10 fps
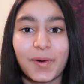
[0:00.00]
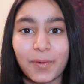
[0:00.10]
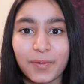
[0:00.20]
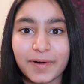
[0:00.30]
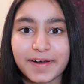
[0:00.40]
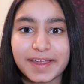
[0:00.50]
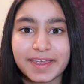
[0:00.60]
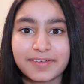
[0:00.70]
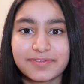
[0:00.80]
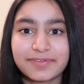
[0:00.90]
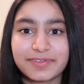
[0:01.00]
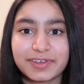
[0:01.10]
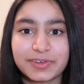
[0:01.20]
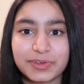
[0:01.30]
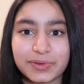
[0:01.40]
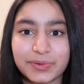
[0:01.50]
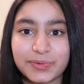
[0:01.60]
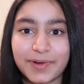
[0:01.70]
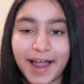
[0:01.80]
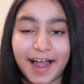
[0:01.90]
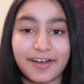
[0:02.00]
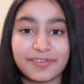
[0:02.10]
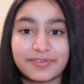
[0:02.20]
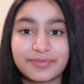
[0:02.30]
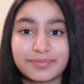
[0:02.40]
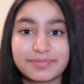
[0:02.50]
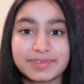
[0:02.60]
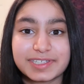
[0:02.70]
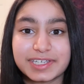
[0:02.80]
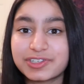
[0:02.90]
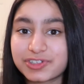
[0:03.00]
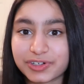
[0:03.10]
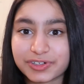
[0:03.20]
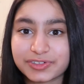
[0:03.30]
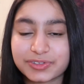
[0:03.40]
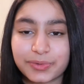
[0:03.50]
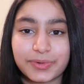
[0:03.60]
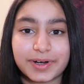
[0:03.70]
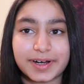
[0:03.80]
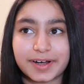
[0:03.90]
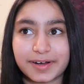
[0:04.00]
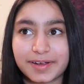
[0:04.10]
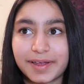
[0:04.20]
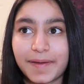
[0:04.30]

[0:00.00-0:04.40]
or if you have teachers or